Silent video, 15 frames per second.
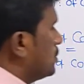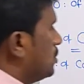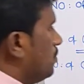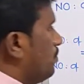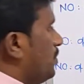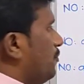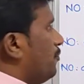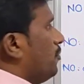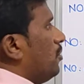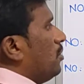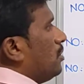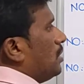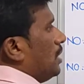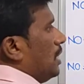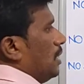so
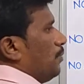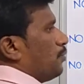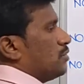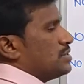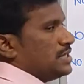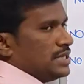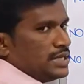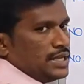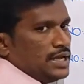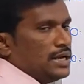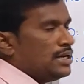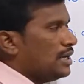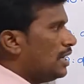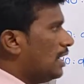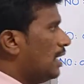before proceeding
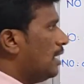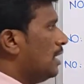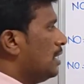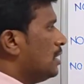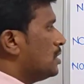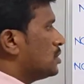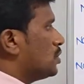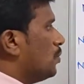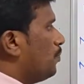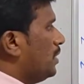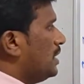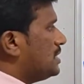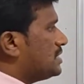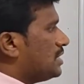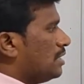here, so
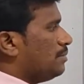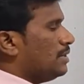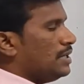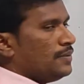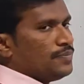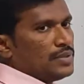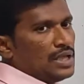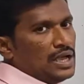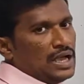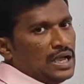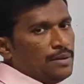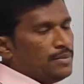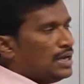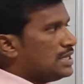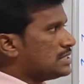please tell me,
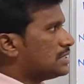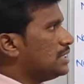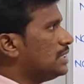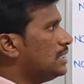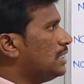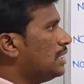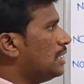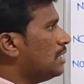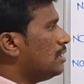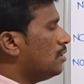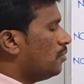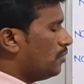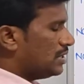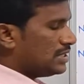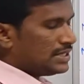I am asking
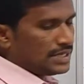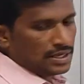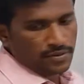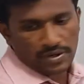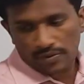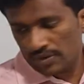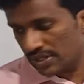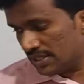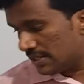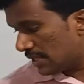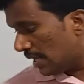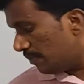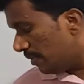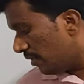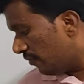here, what is
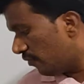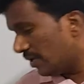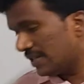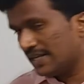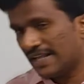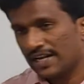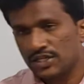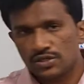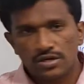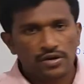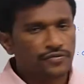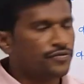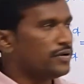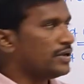the direction of